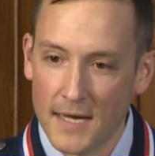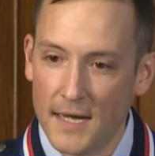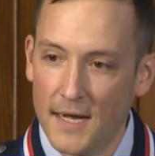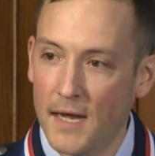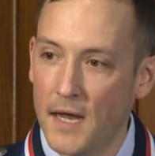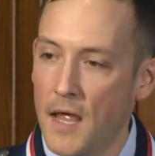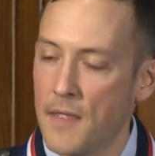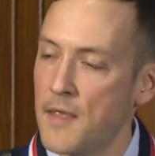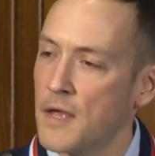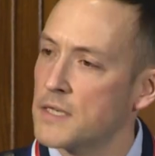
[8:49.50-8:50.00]

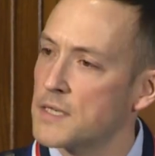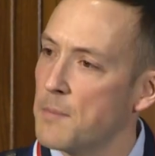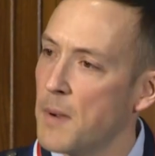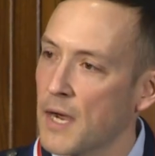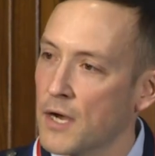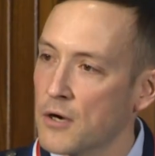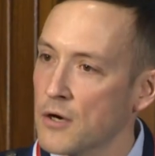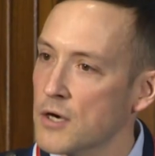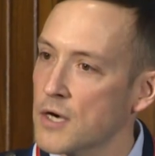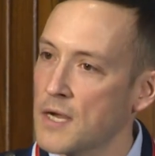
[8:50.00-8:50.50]
Uh, and then to
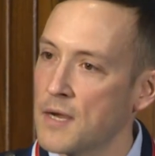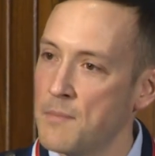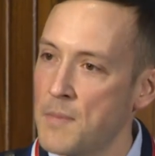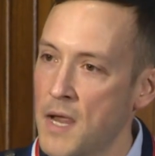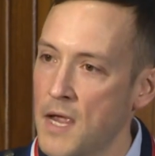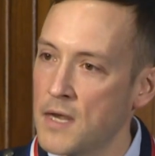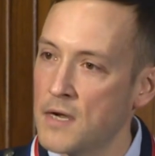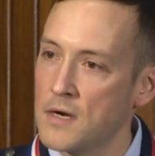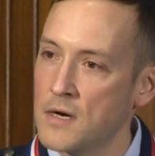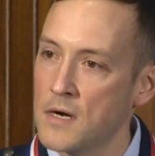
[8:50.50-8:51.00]
my current
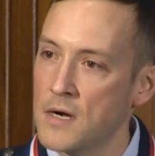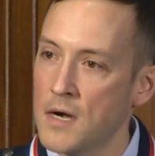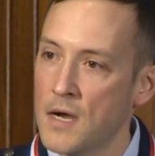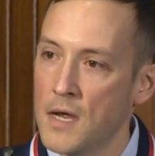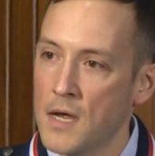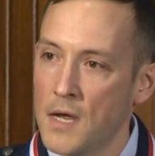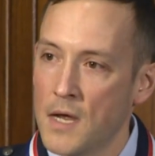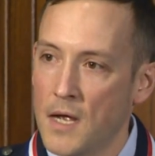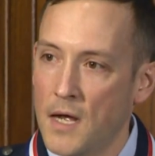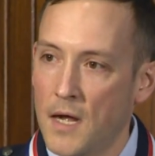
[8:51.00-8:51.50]
commander,
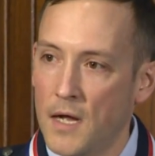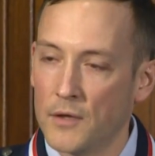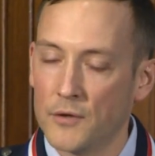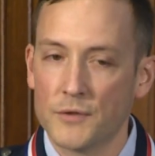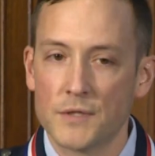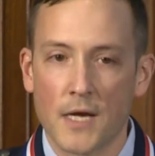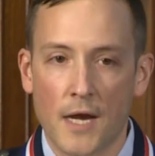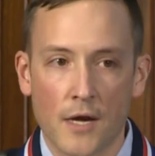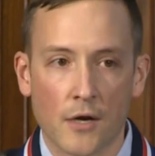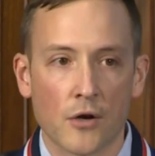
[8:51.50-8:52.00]
uh,
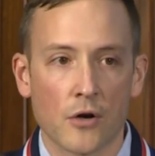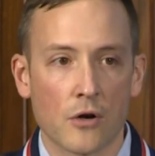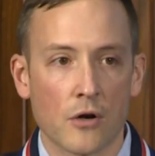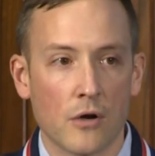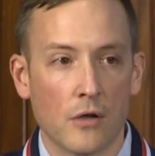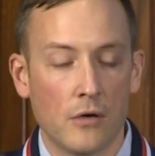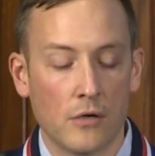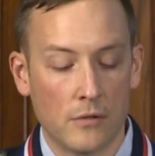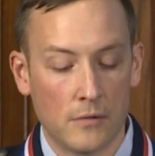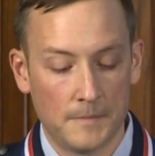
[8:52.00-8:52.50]
Lieutenant
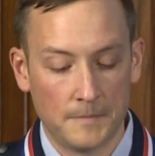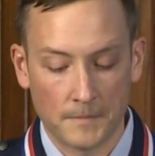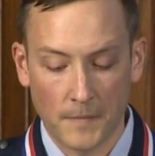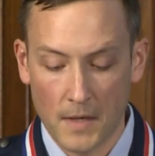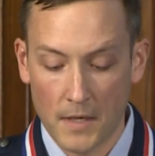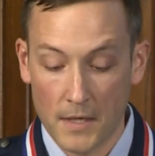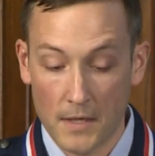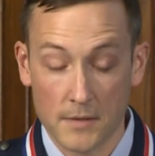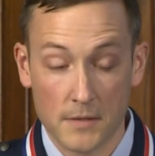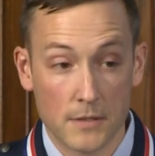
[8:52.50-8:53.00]
Colonel
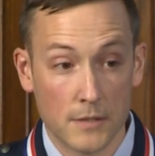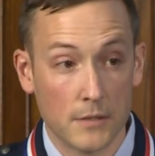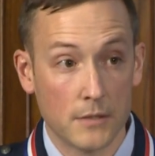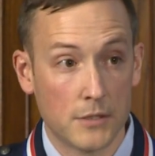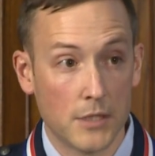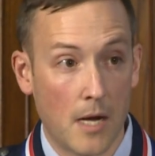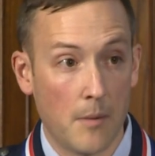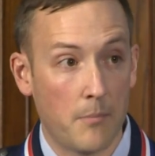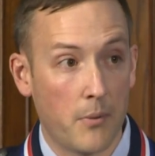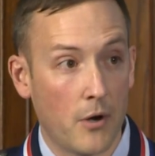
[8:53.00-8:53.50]
uh,
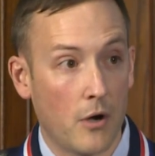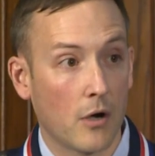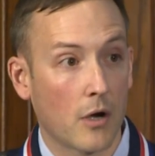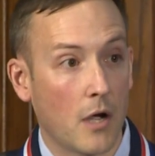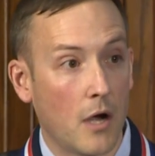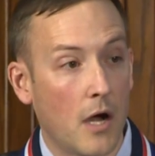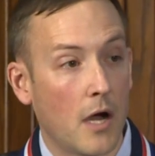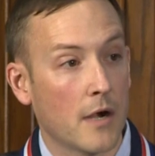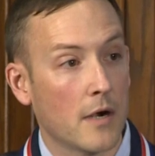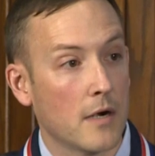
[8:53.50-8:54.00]
John Paul
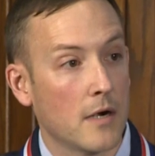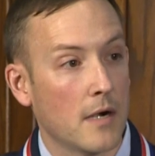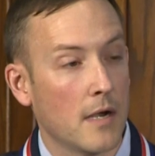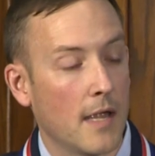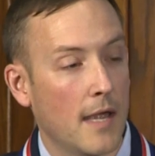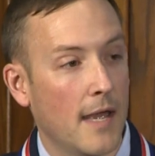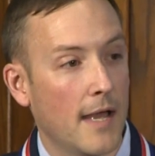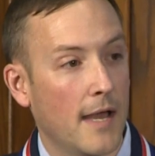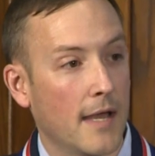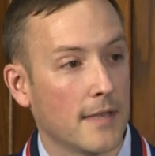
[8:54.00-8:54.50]
Connor
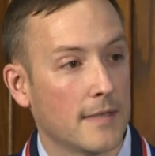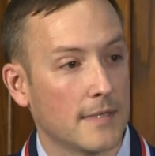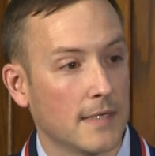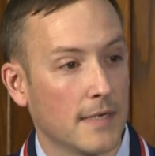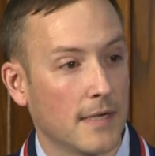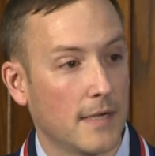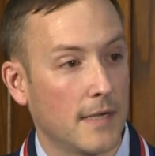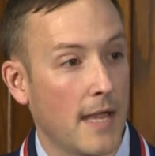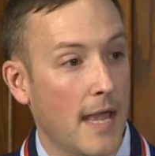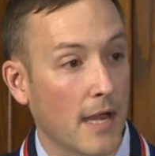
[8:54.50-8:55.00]
at,
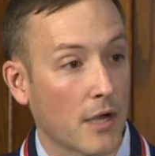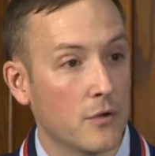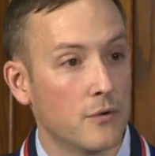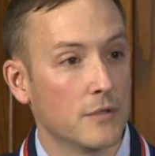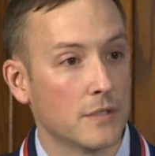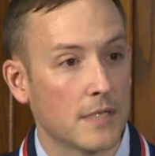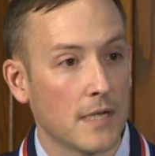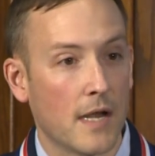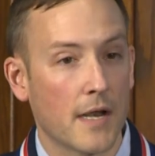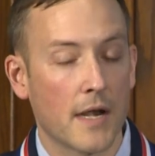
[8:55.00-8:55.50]
uh, at
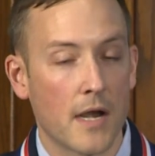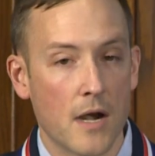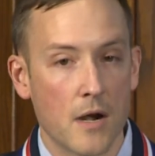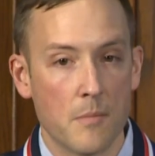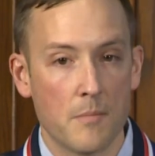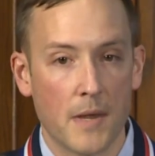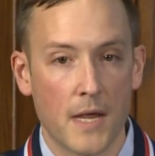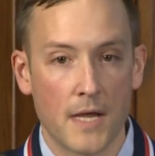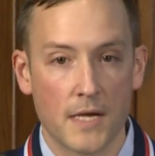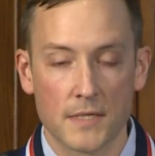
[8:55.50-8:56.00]
Kunsan
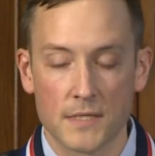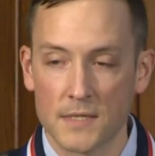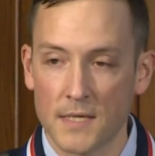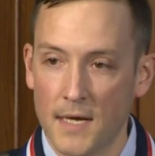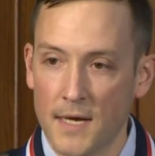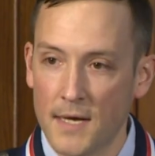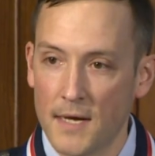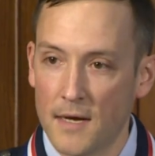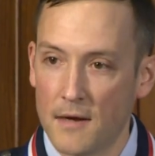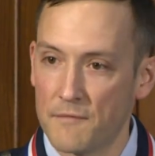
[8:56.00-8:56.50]
Air Base
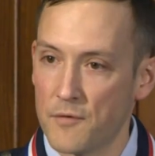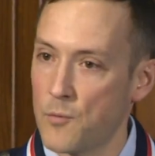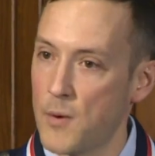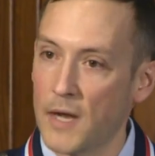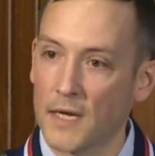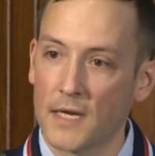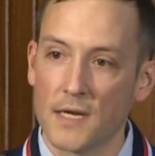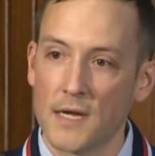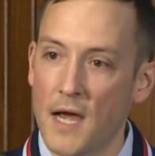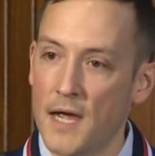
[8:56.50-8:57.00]
for
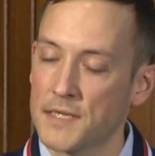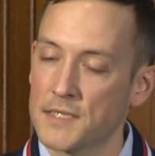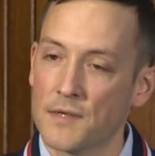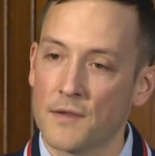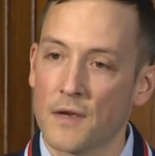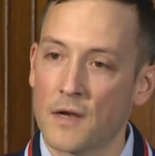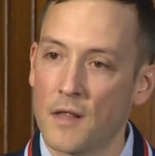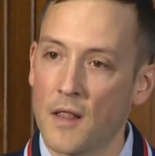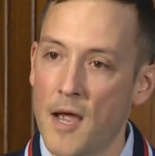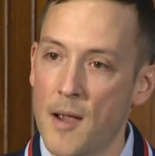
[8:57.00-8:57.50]
recognizing
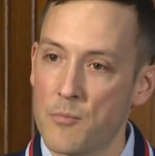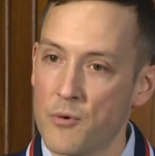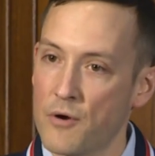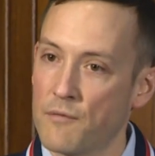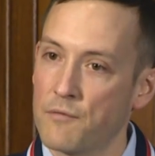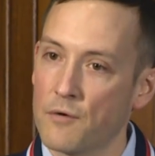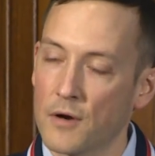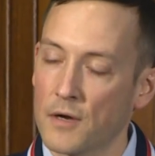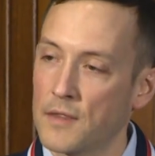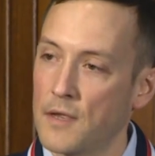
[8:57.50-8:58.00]
the
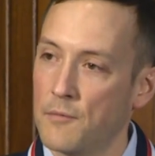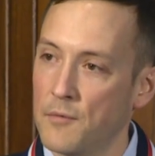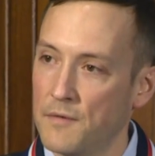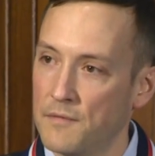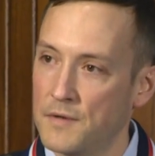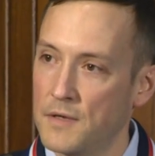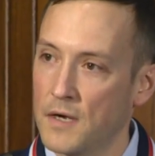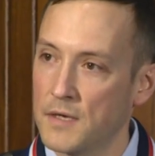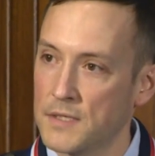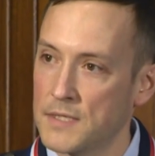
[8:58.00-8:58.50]
collaborative work that
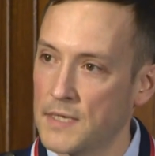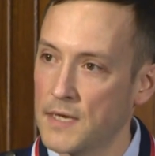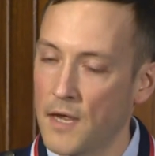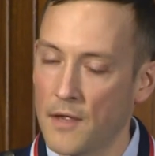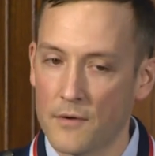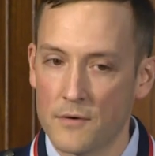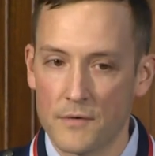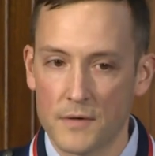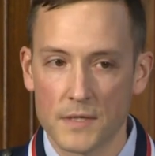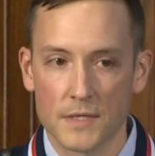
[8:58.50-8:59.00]
we've done
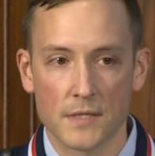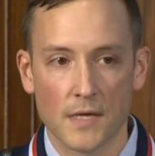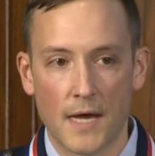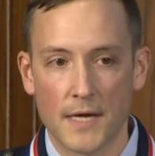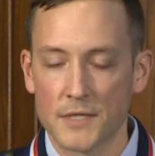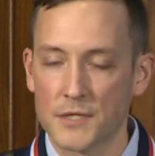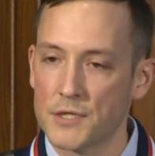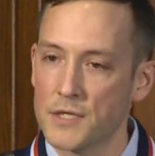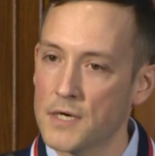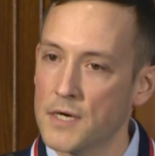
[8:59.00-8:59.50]
together this
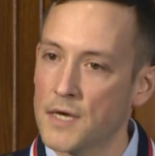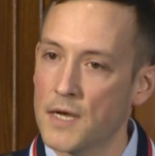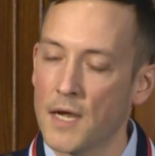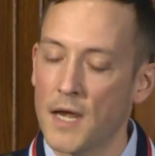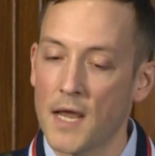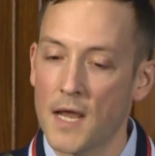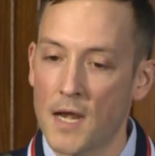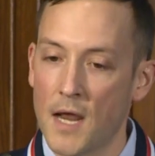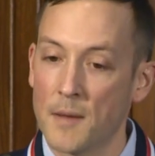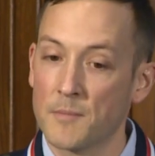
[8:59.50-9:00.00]
last year, and,
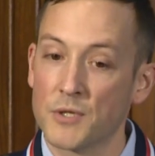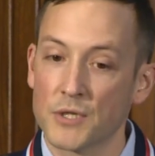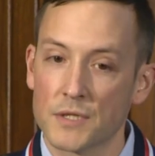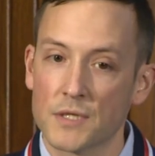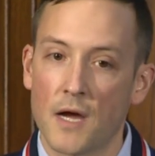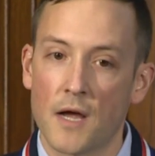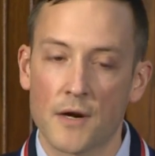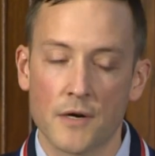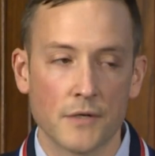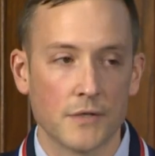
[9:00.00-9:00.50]
and I'm just
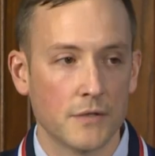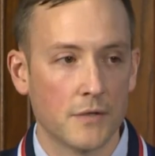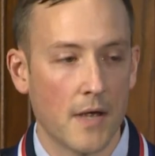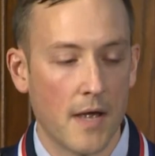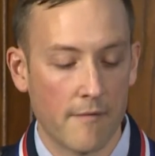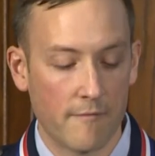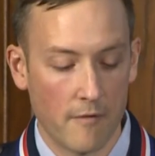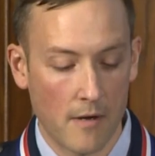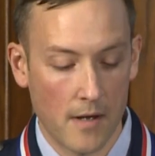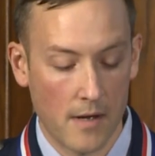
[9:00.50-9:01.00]
honored to
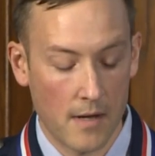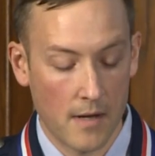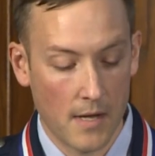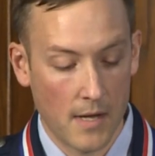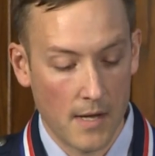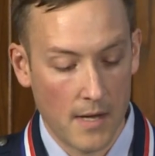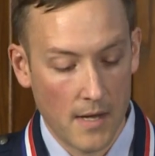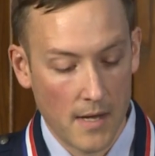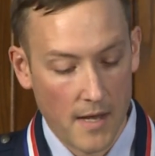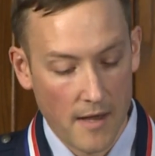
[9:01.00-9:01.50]
have,
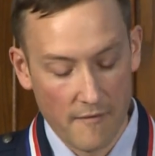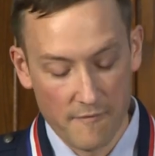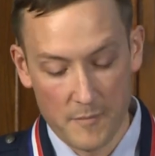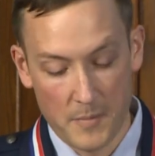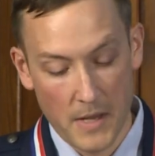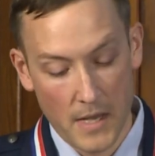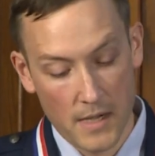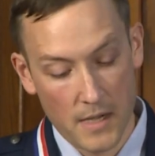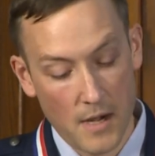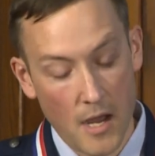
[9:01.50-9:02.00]
have
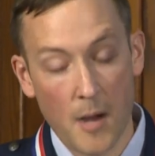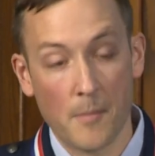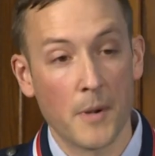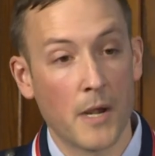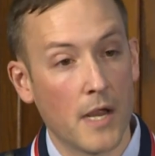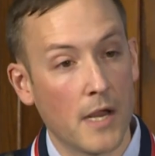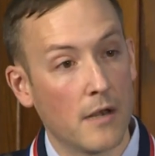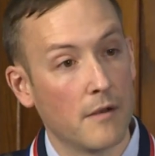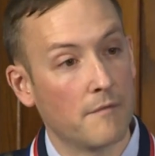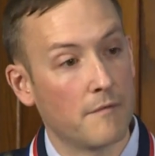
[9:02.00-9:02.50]
been
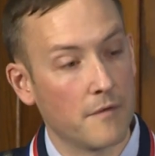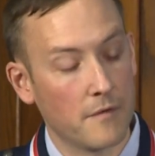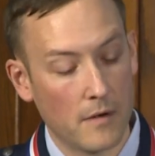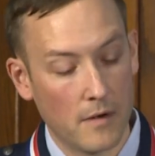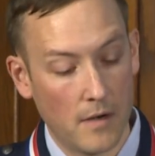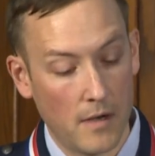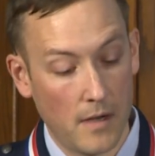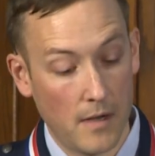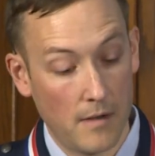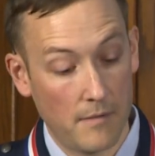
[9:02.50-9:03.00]
nominated
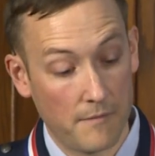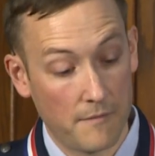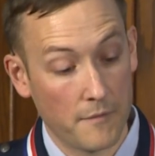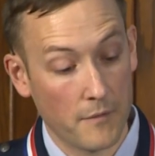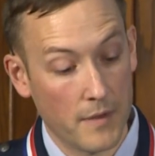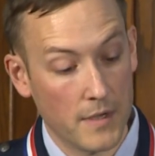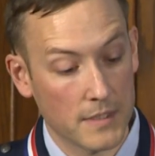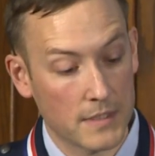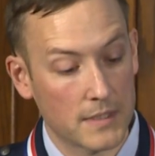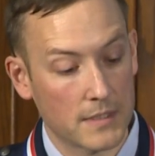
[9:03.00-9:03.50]
for, for
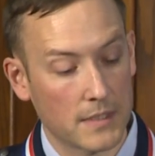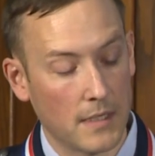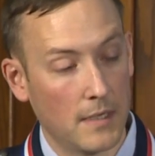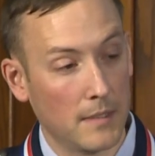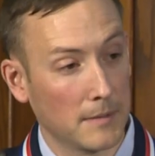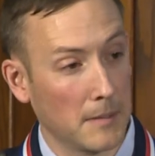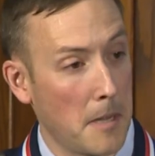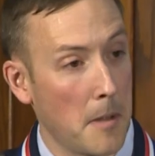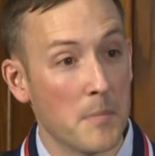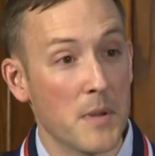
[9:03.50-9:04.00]
this
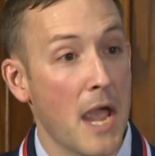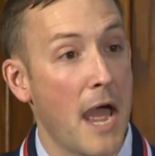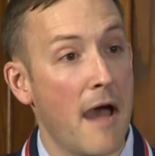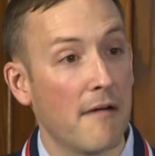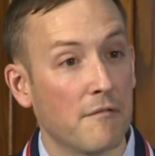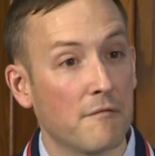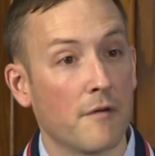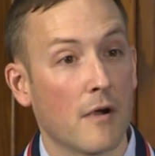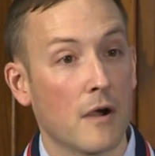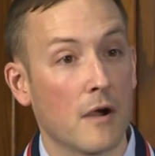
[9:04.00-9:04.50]
on behalf of